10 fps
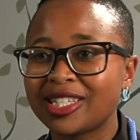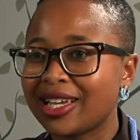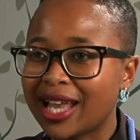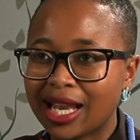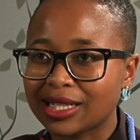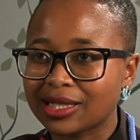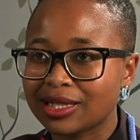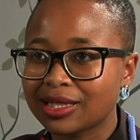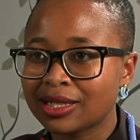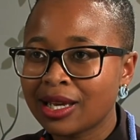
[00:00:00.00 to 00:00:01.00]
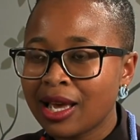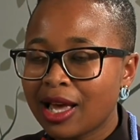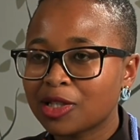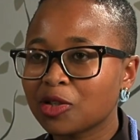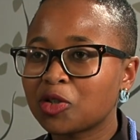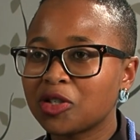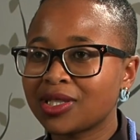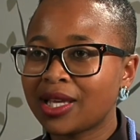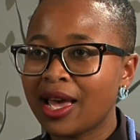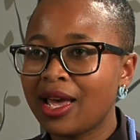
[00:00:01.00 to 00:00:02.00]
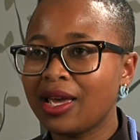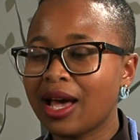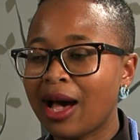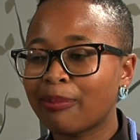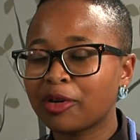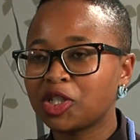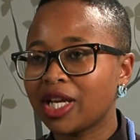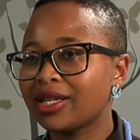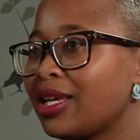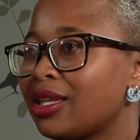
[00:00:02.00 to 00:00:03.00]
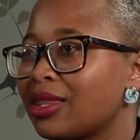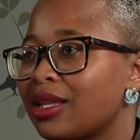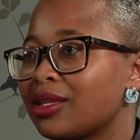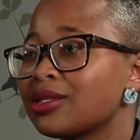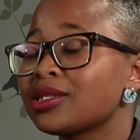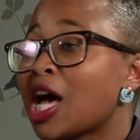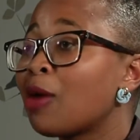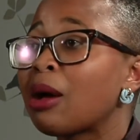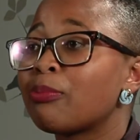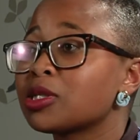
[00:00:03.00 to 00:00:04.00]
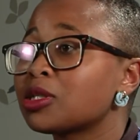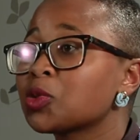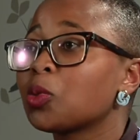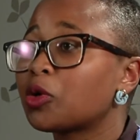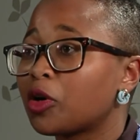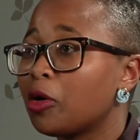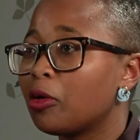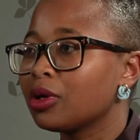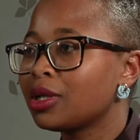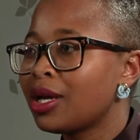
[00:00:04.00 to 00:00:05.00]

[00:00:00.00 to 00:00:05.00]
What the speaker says: analysis. And so to say, I'm projecting that this is how my business will grow.